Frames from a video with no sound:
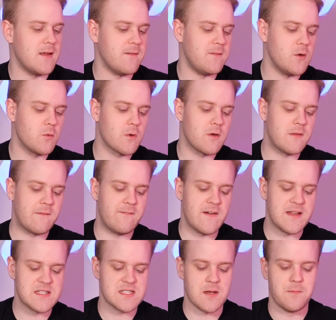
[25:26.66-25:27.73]
If you were on the
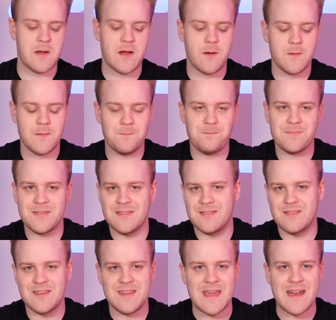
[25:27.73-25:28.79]
fence about
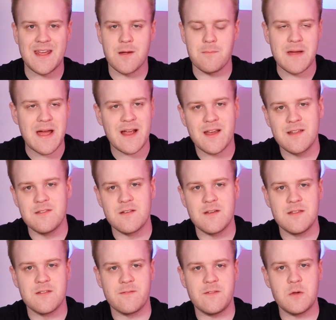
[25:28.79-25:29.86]
getting a Mac in
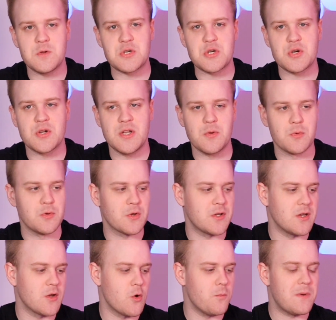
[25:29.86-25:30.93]
the future and you were looking
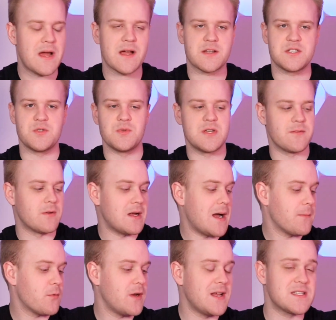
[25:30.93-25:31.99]
to go back to a different
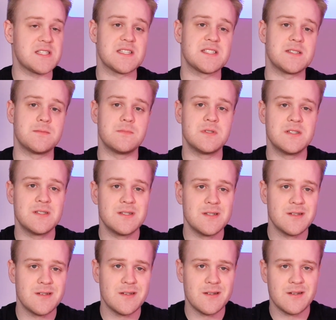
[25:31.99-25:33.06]
operating system,
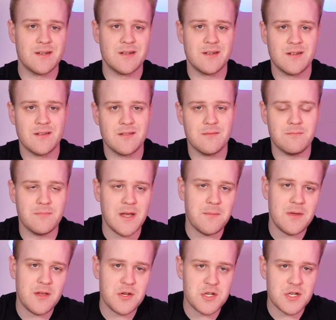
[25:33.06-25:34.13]
maybe
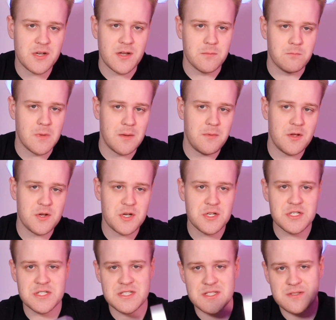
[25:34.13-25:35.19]
you shouldn't. Maybe you should
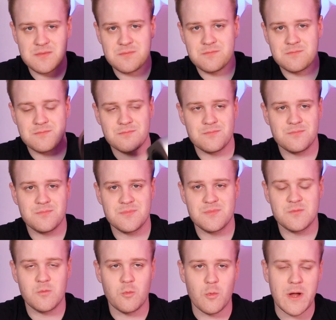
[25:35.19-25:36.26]
just
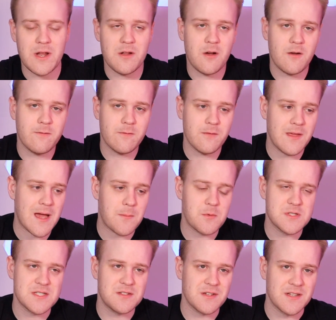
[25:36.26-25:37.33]
wait off for the Apple
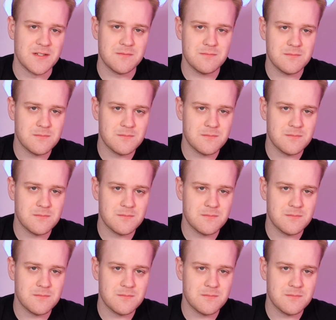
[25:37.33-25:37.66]
Silicon.